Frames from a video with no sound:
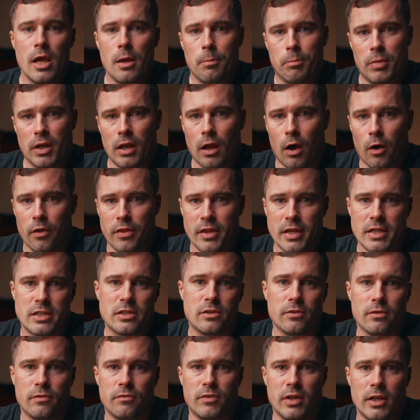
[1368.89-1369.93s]
below this
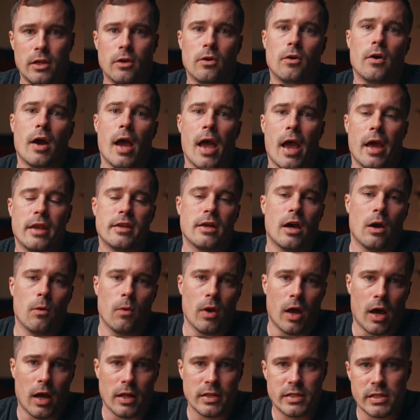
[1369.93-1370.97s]
video and I will
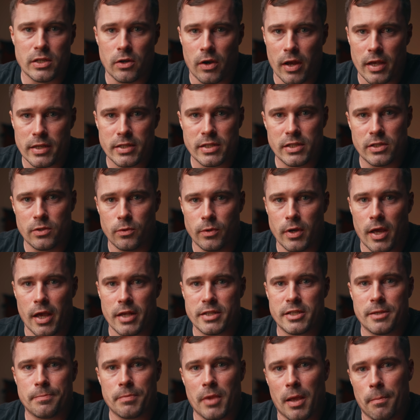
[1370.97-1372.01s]
answer as soon
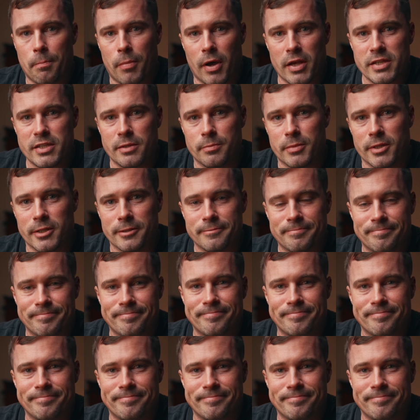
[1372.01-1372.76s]
as possible.